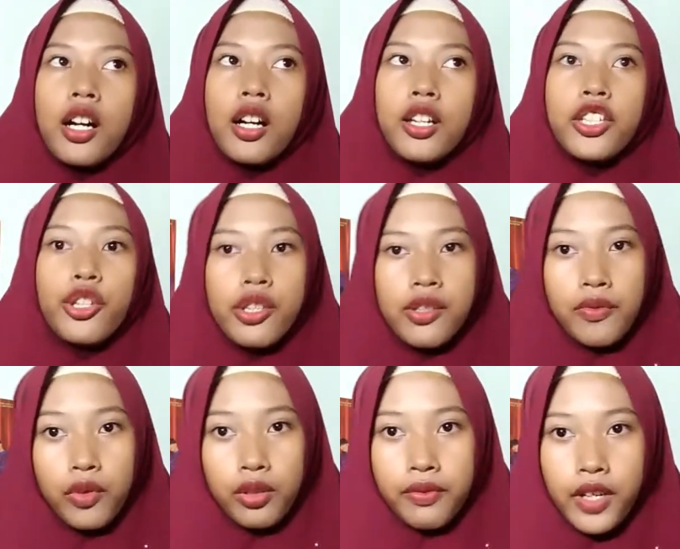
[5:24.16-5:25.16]

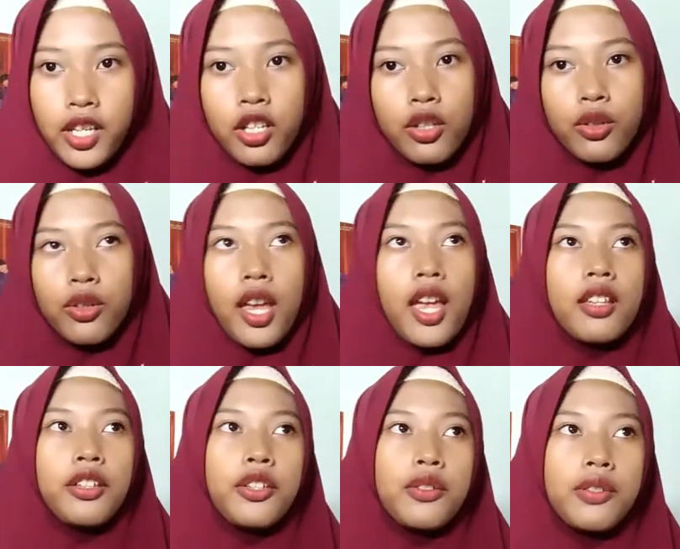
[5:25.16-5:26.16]
useful for you and
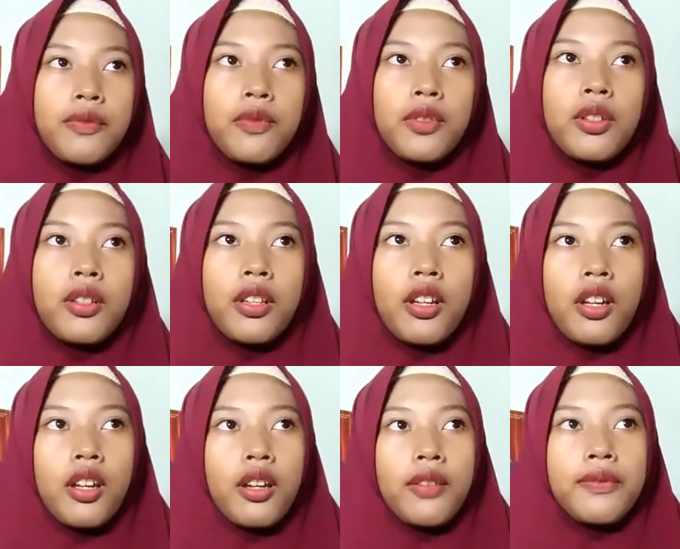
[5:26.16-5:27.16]
useful
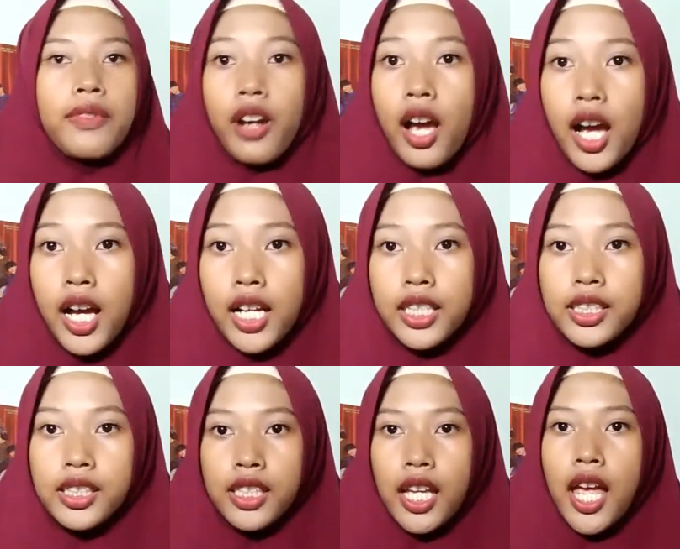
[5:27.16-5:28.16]
for
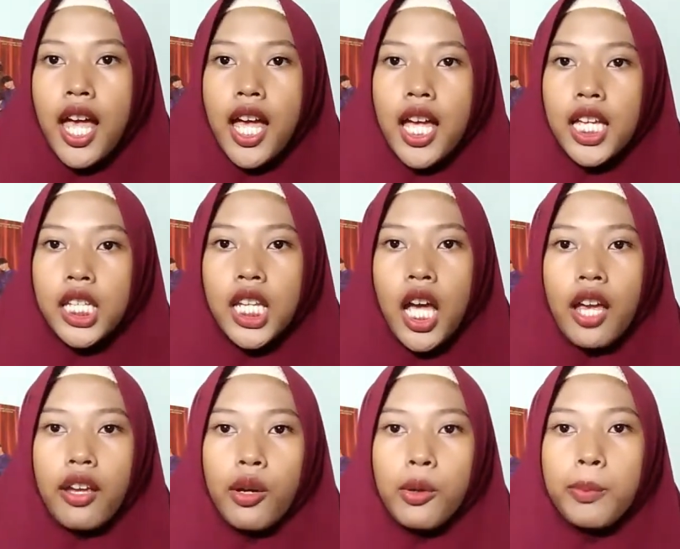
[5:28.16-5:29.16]
us, and I
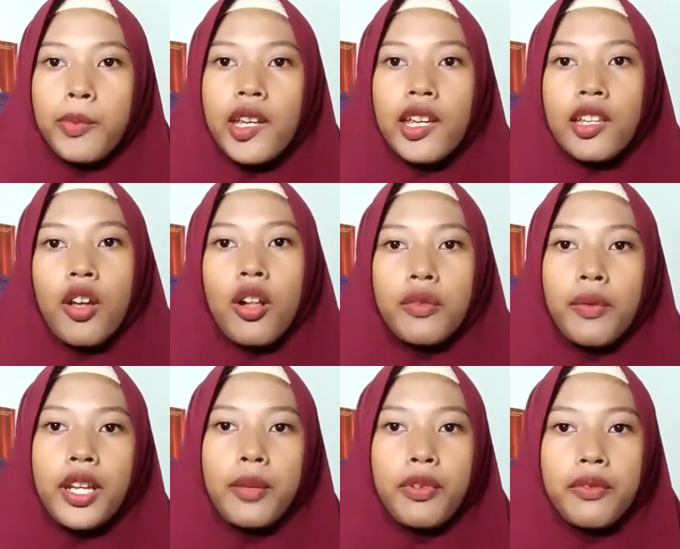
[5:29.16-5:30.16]
hope it
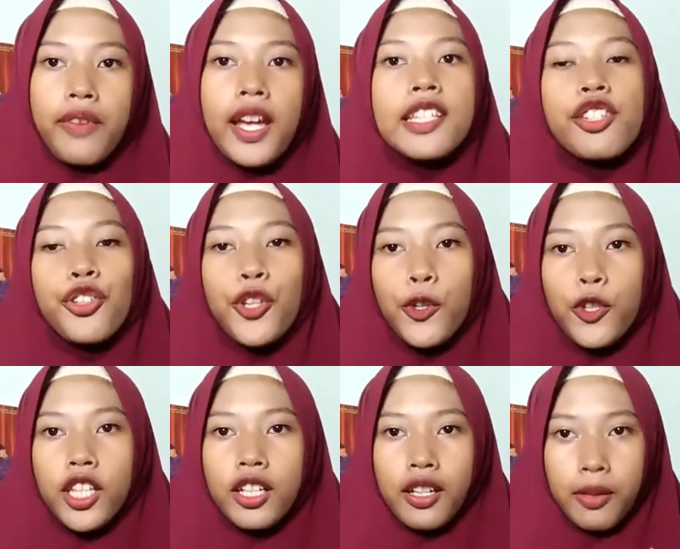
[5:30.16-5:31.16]
already provides you
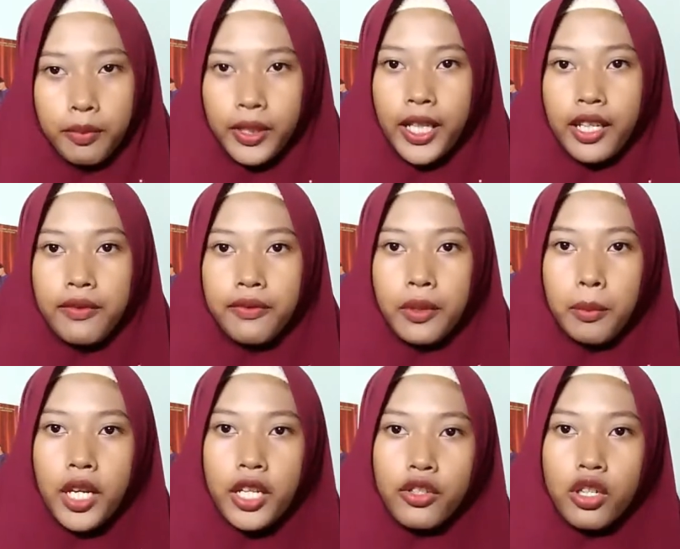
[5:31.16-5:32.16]
the complete
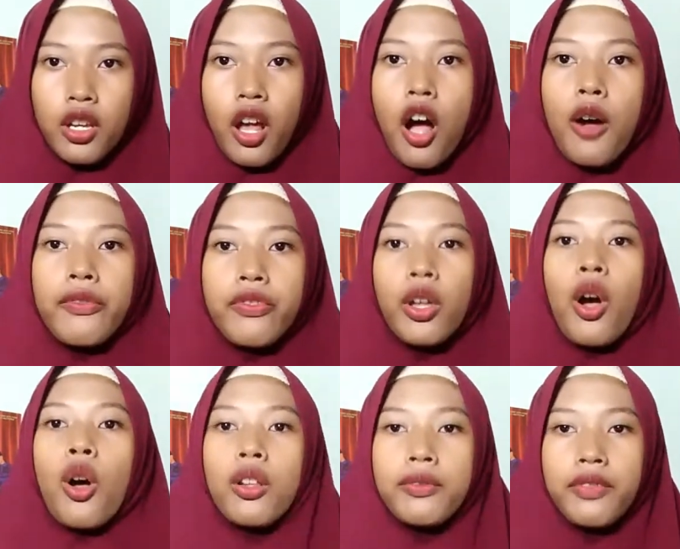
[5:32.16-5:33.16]
information of the
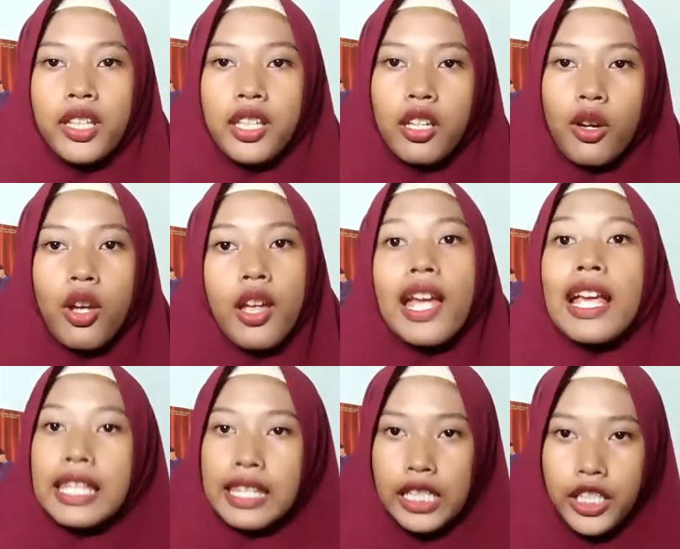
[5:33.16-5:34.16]
whole video.
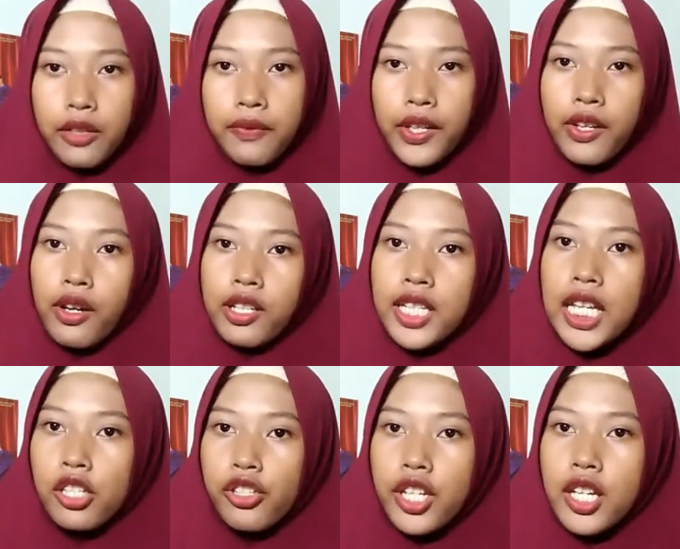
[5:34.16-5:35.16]
Thank you for your
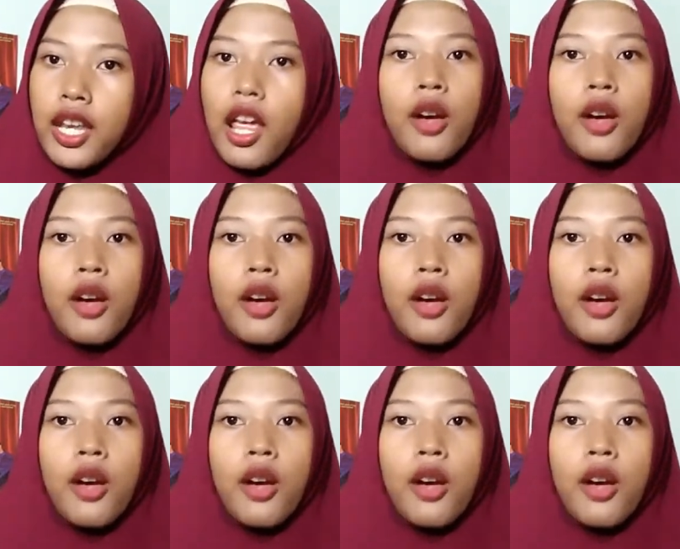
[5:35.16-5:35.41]
attention.